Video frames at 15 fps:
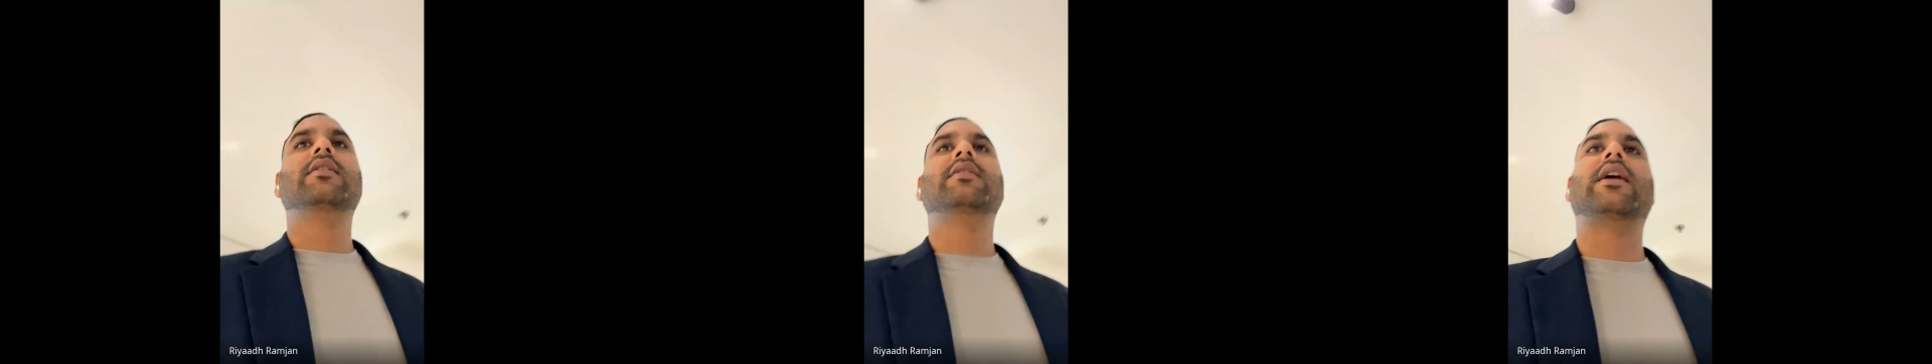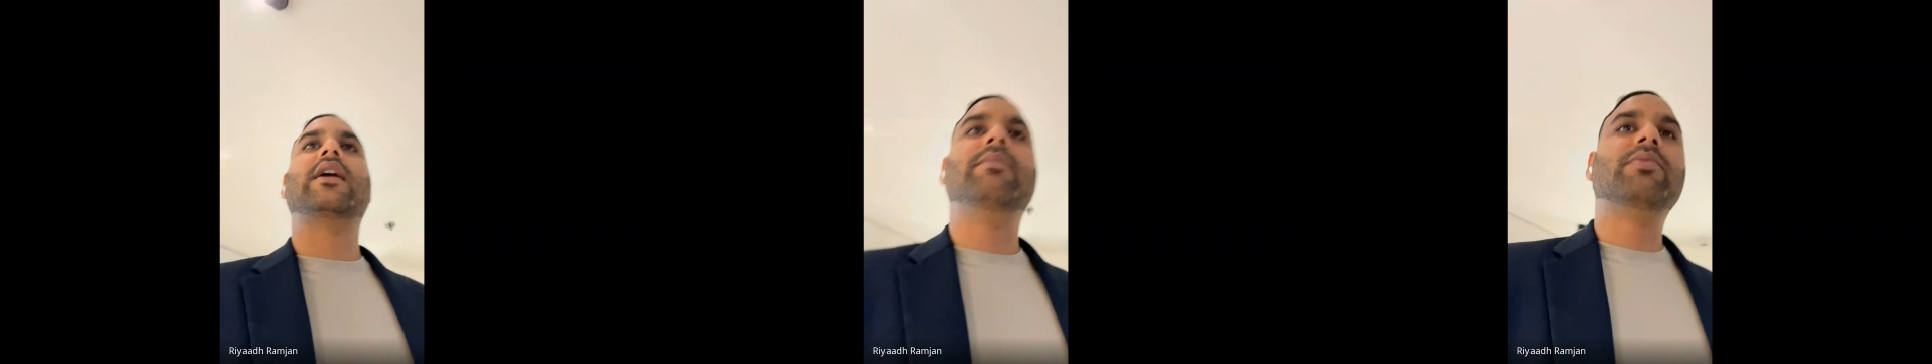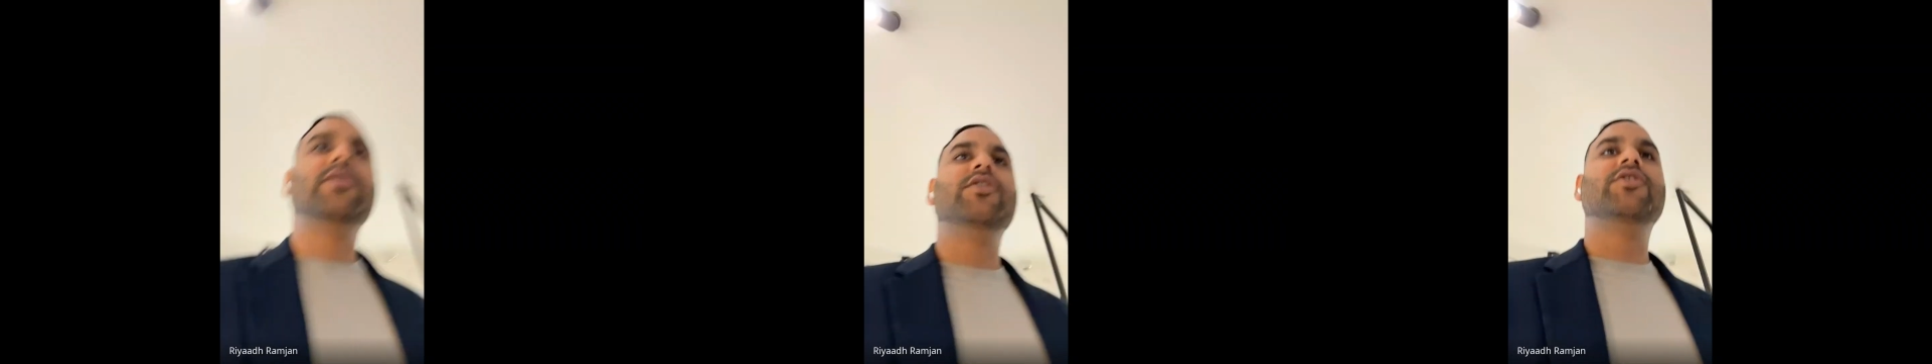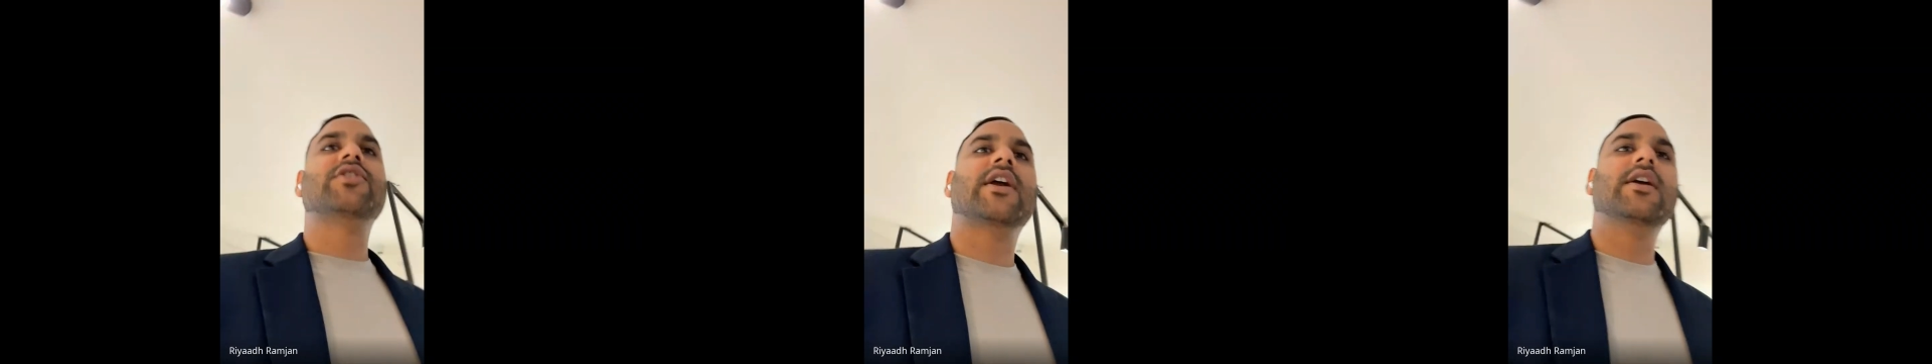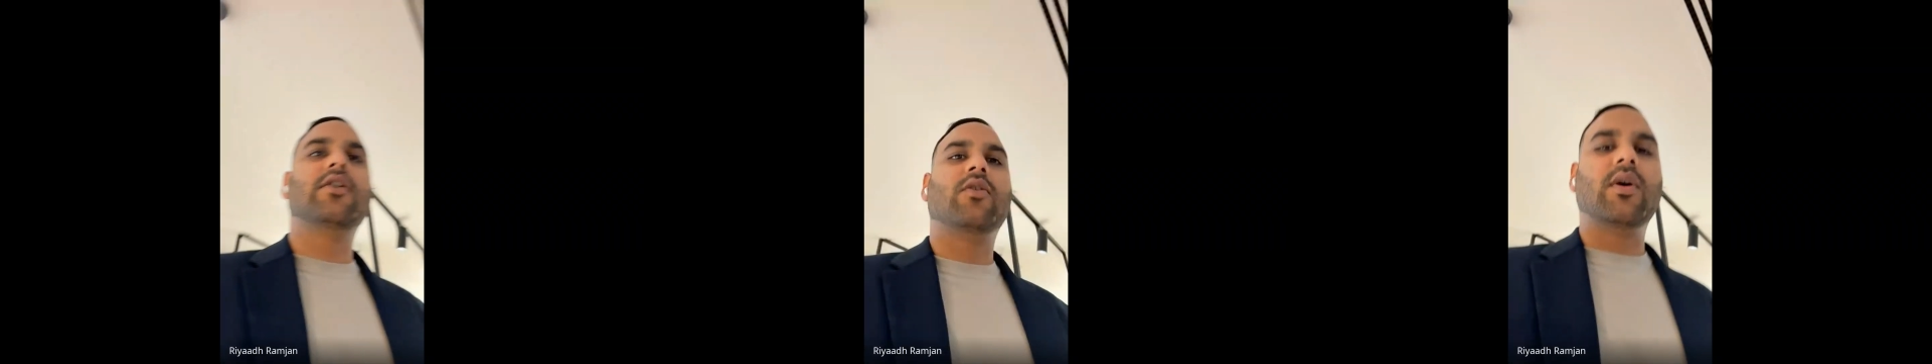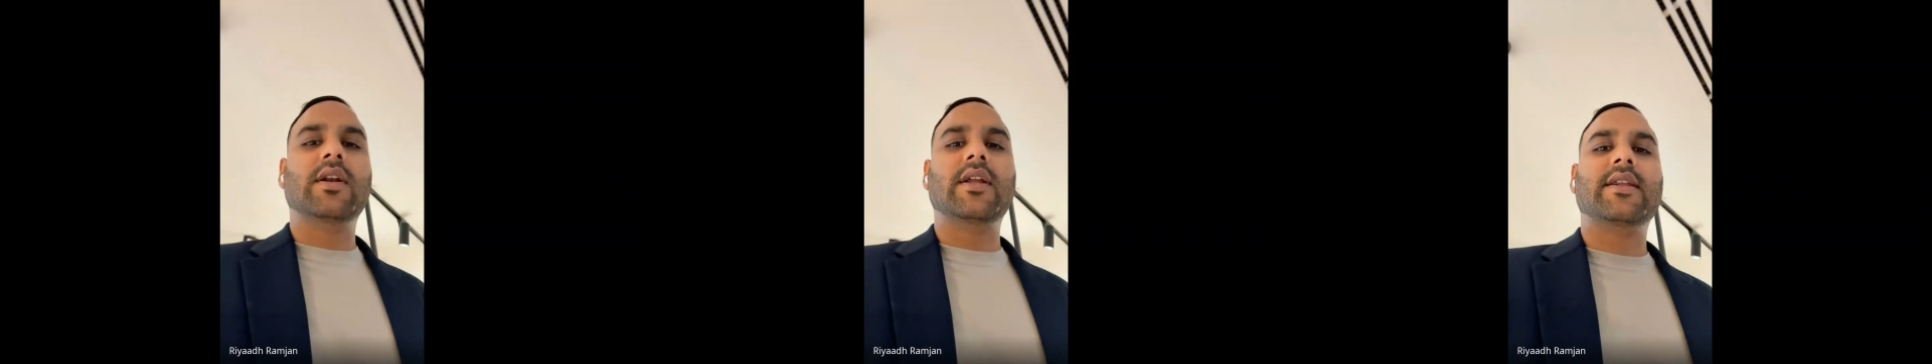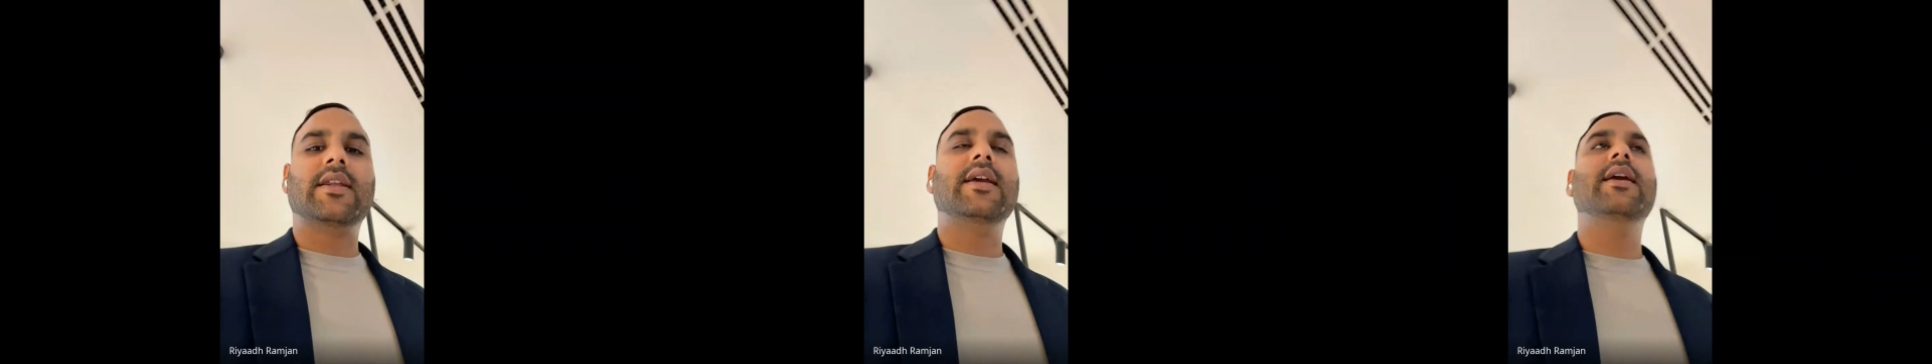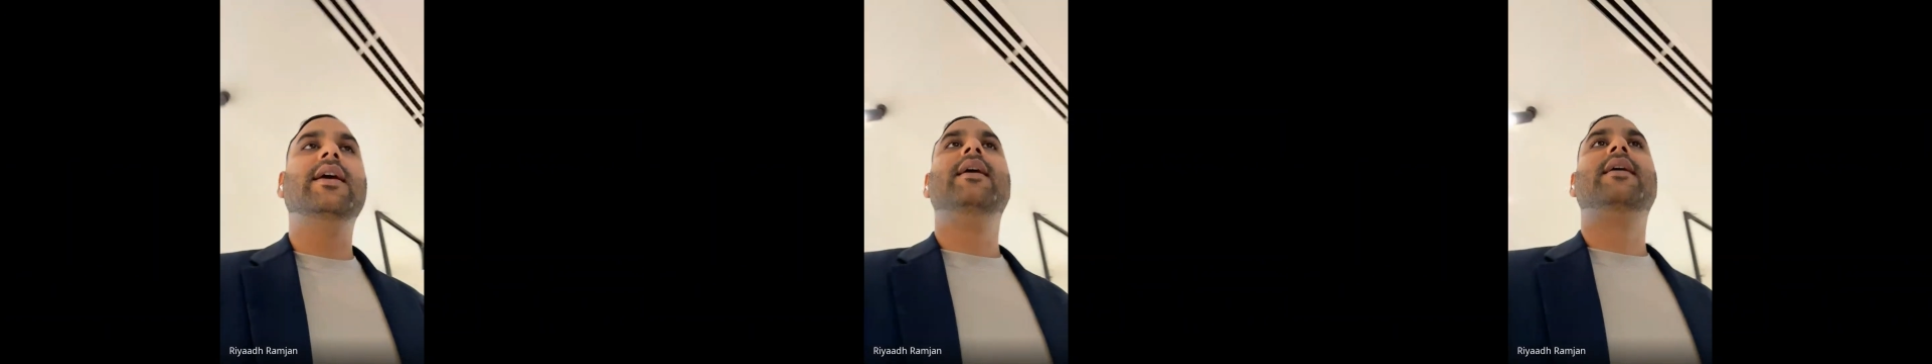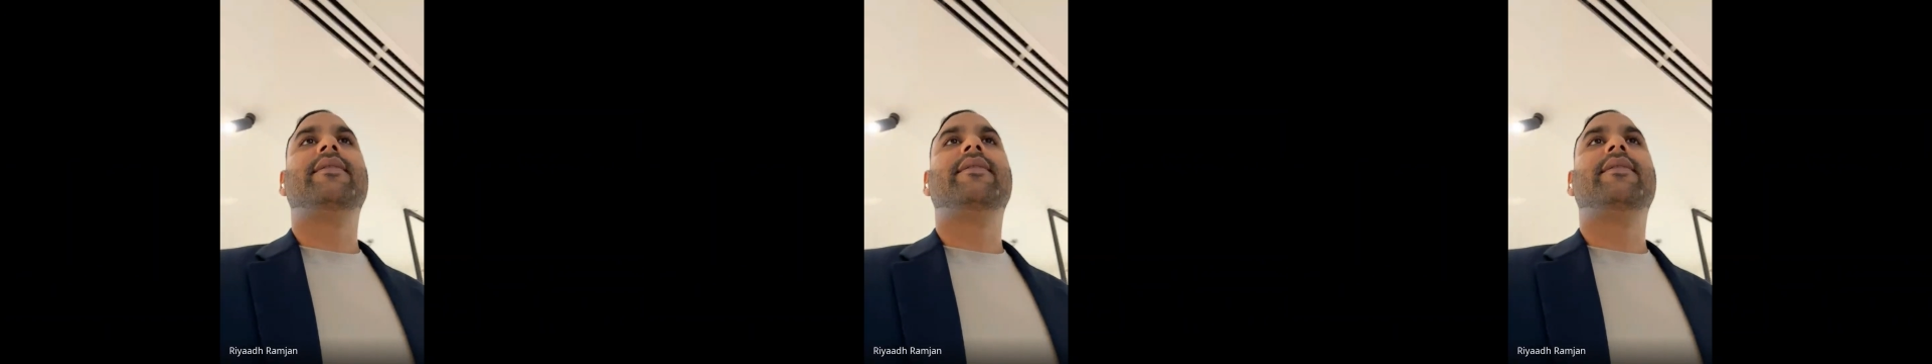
they appreciate quality,